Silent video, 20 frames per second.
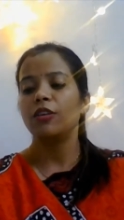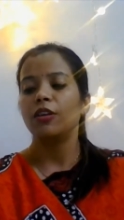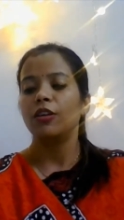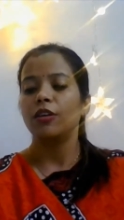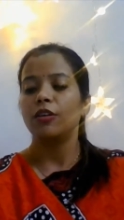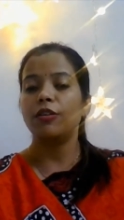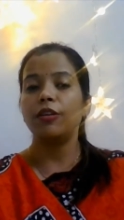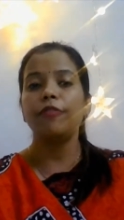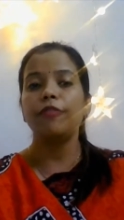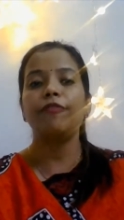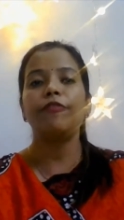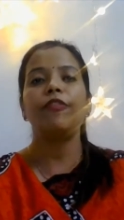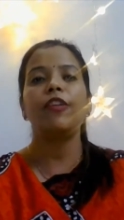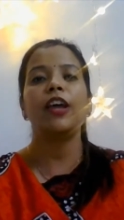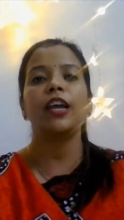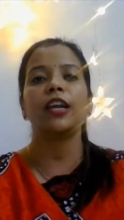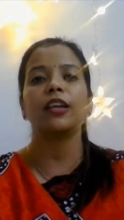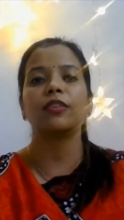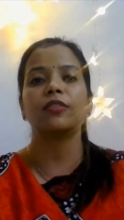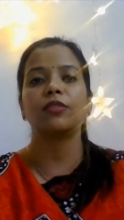
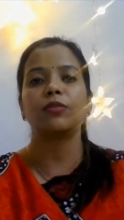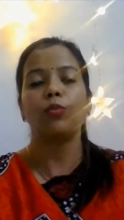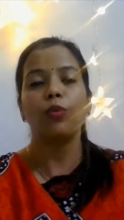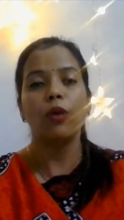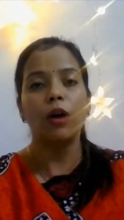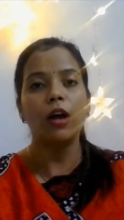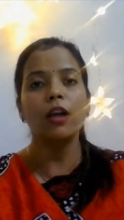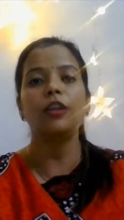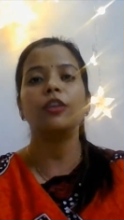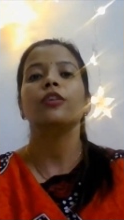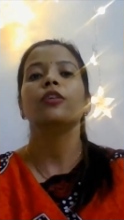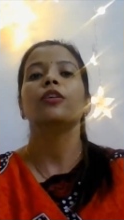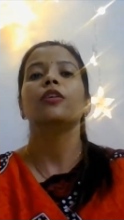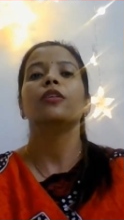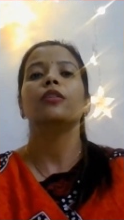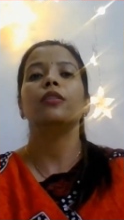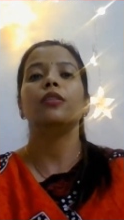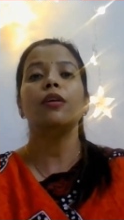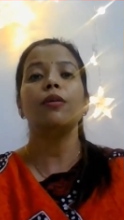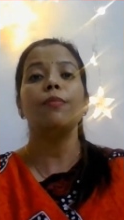reflects what?
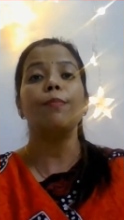The